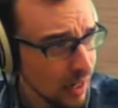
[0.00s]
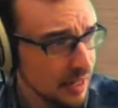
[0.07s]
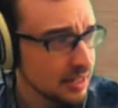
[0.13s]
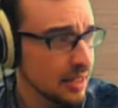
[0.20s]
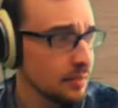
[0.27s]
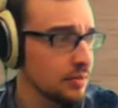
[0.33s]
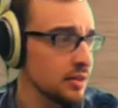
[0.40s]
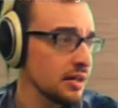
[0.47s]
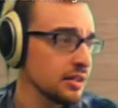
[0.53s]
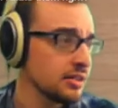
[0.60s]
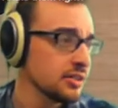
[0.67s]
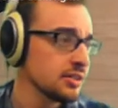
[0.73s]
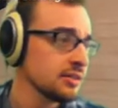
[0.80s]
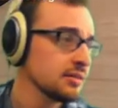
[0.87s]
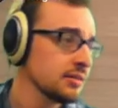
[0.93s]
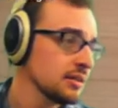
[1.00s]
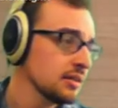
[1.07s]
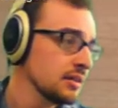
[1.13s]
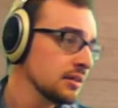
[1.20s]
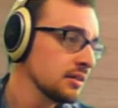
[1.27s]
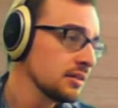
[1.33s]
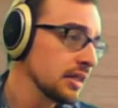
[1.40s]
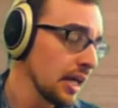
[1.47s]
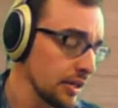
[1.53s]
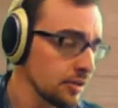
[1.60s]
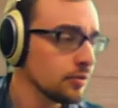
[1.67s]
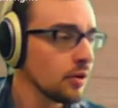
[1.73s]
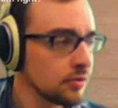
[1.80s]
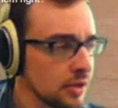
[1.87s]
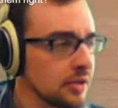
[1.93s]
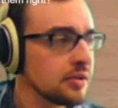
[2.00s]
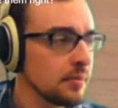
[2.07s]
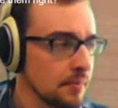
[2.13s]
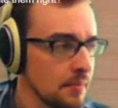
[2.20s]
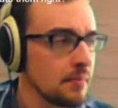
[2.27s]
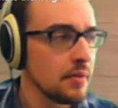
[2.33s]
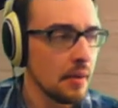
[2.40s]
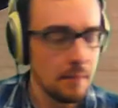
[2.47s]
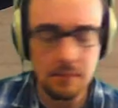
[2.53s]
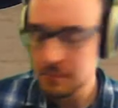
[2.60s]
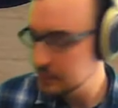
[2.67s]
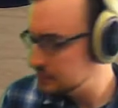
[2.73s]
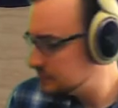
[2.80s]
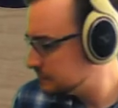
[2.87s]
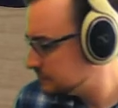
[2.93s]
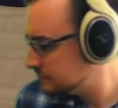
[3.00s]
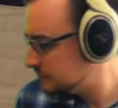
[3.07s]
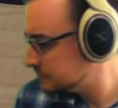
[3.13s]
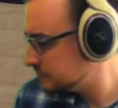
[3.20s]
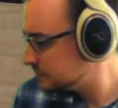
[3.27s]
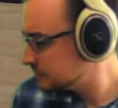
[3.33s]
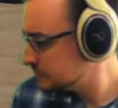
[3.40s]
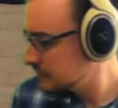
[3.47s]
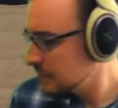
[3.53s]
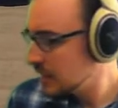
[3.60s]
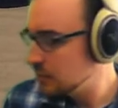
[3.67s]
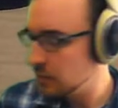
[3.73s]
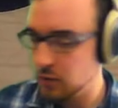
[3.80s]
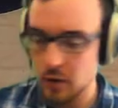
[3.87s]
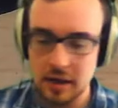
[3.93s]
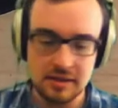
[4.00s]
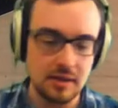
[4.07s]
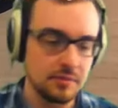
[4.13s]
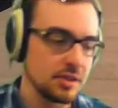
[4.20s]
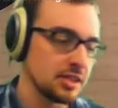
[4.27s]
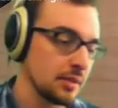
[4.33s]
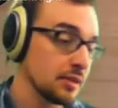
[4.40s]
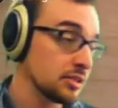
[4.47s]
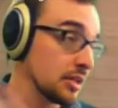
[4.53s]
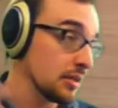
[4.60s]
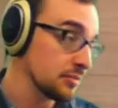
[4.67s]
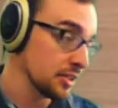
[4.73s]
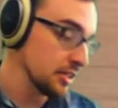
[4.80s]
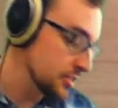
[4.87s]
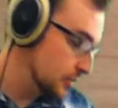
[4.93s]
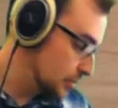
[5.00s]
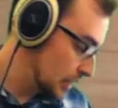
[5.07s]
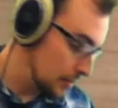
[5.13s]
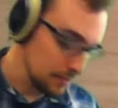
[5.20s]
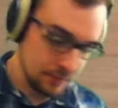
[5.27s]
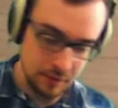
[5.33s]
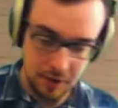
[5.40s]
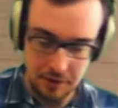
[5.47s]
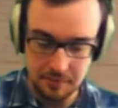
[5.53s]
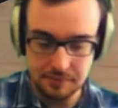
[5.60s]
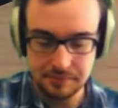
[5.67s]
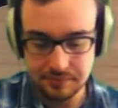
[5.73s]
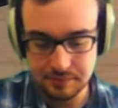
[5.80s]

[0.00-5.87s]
I attempt this, yeah, you can rotate them. Yep. Before I attempt this, I'm going to attempt an easier problem, right?